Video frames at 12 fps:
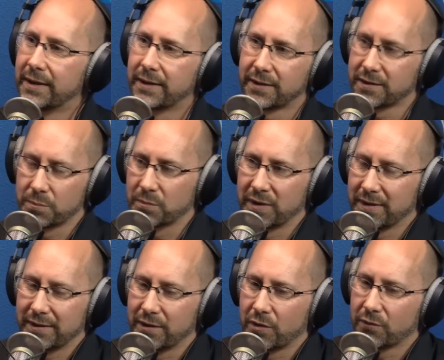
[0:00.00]
Doesn't,
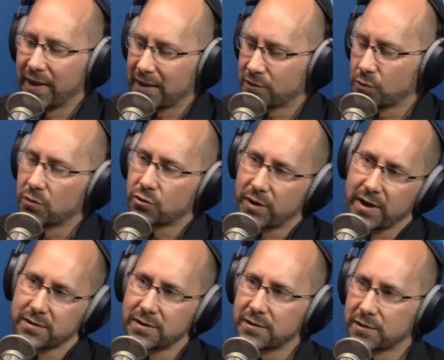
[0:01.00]
you know, that sort of
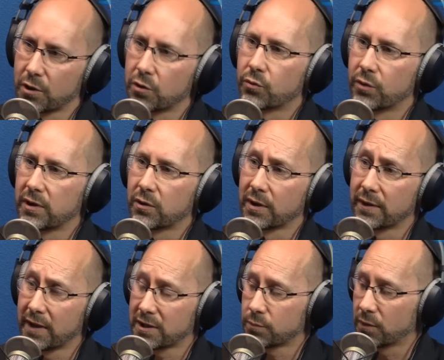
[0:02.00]
trust is so critical. And
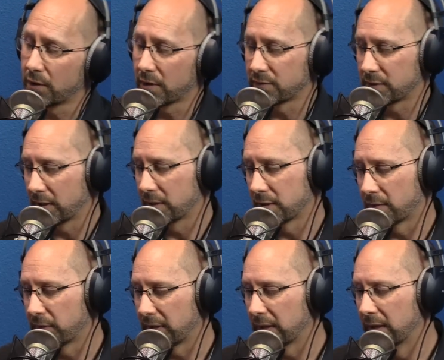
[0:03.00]
that's what a lot of sellers, I
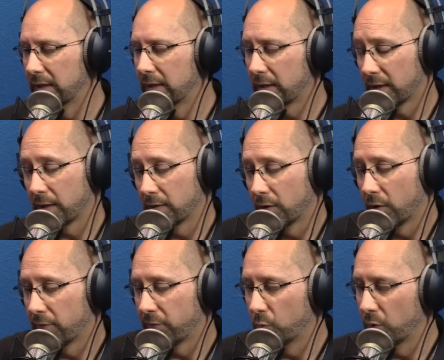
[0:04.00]
think, and a lot
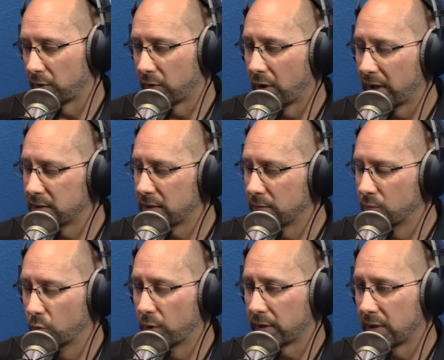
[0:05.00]
of the work that I did
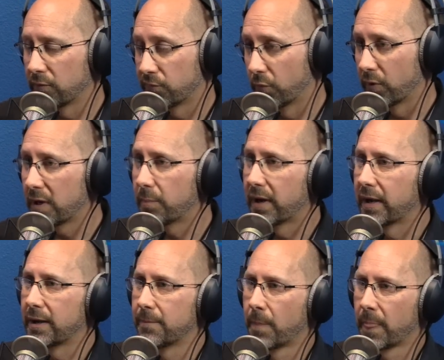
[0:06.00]
working for
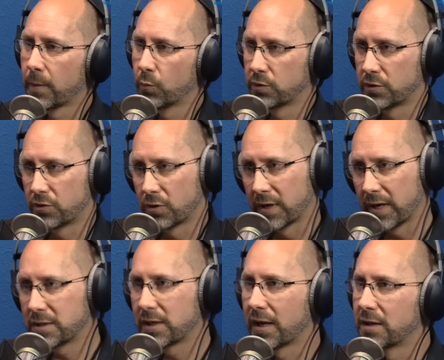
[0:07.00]
eBay was to try and
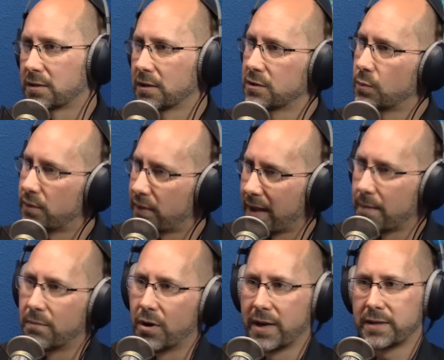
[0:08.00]
educate sellers with that
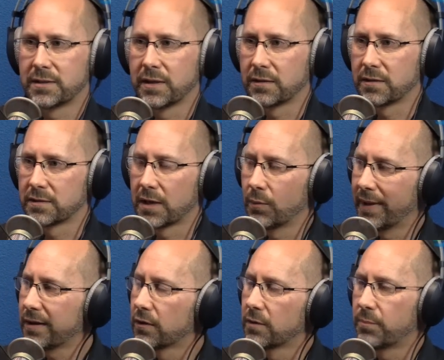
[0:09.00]
mindset to say, well,
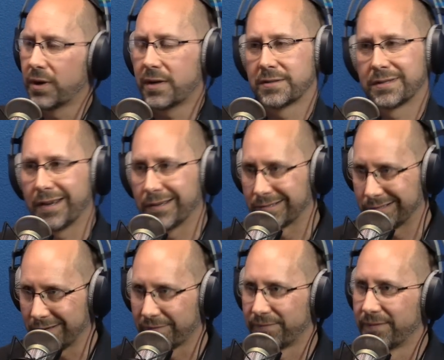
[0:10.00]
hang on, the buyer's scared
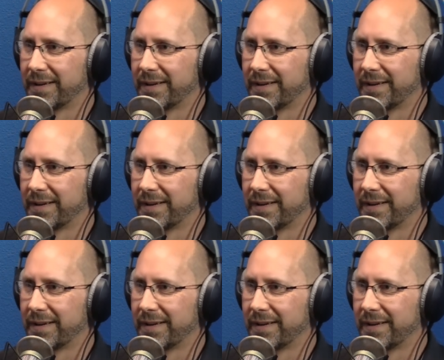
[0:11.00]
stiff.